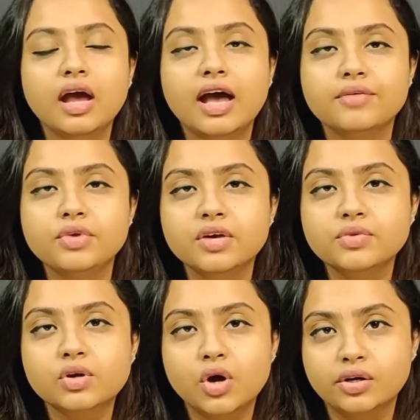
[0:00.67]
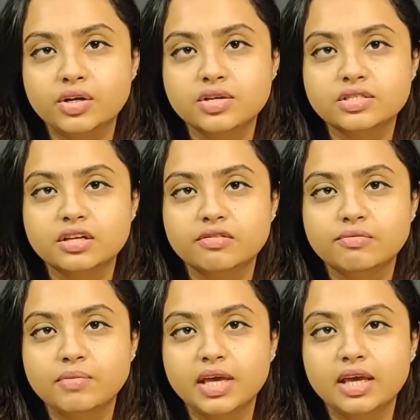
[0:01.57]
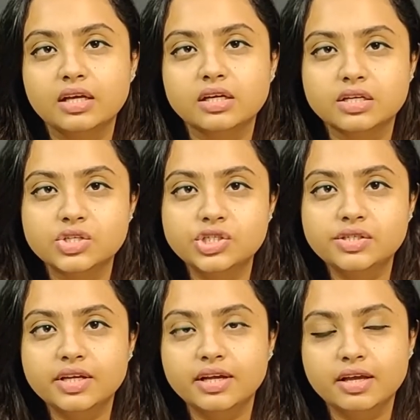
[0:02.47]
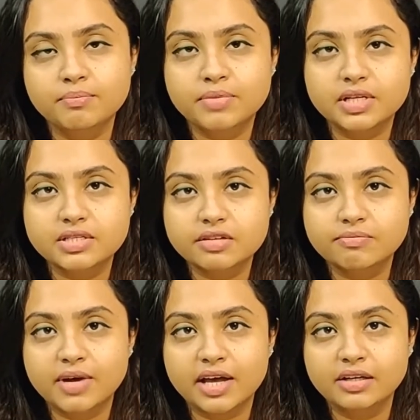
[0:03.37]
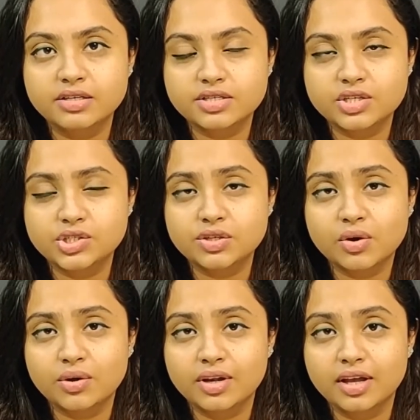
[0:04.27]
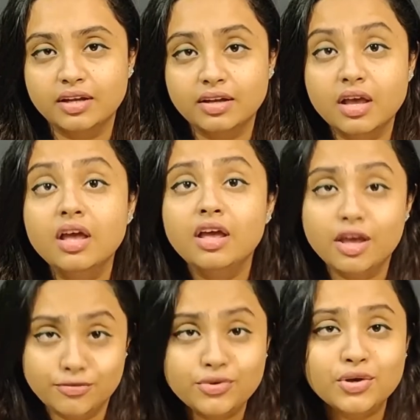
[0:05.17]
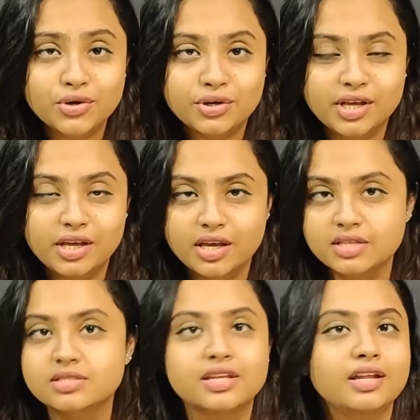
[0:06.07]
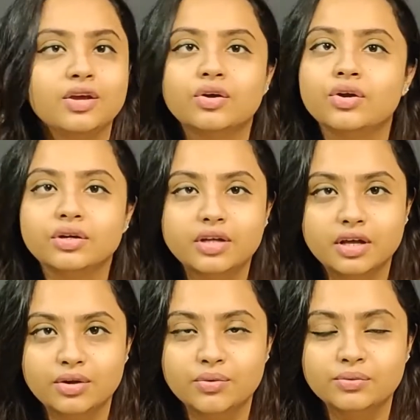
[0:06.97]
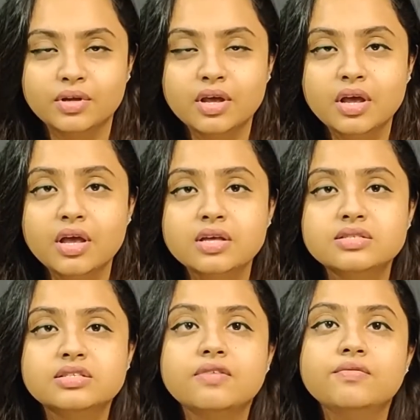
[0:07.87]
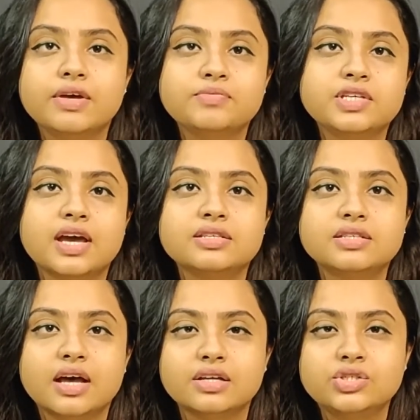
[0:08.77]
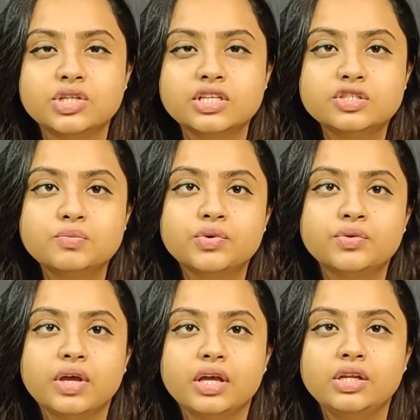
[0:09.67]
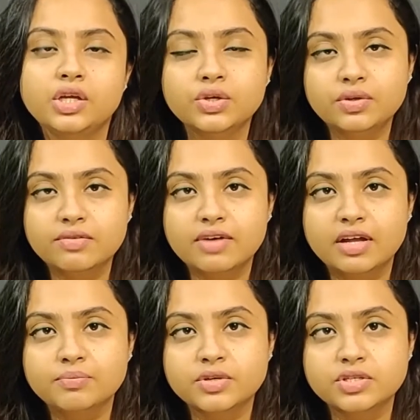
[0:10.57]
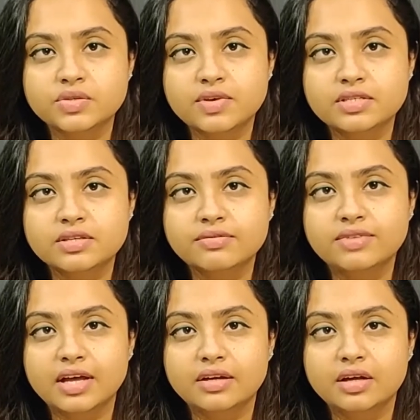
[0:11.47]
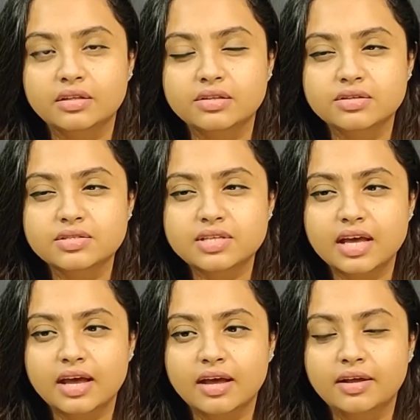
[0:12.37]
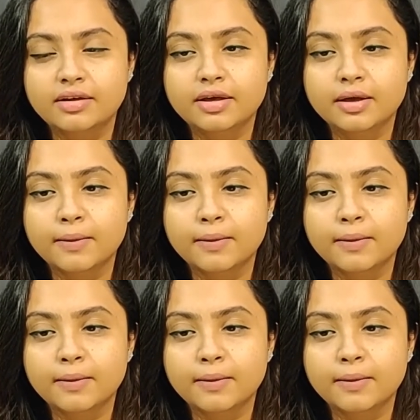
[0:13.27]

Have you ever caught yourself making urgent and impulsive buying decision online? If you're nodding yes, then you're not alone. Some websites are just more intuitive and persuasive than others, and